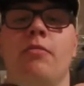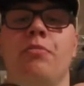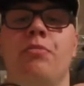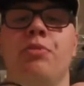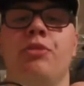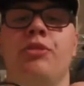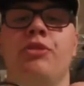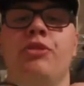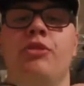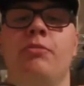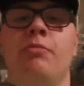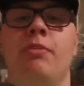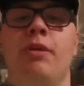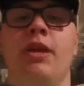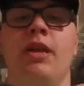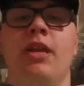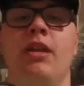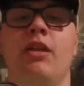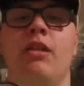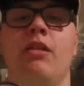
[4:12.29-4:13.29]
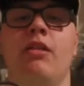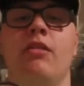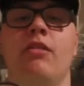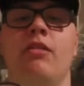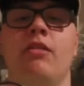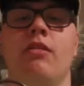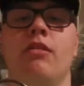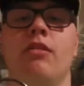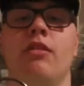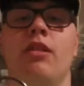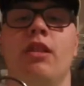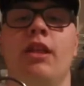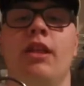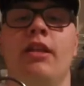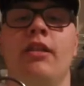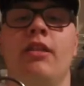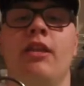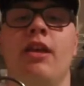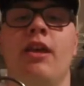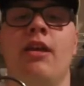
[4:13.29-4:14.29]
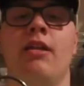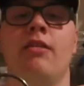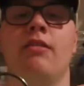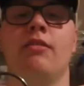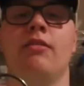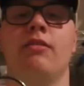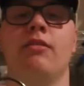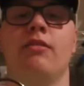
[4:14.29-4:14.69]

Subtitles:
push your bait like that,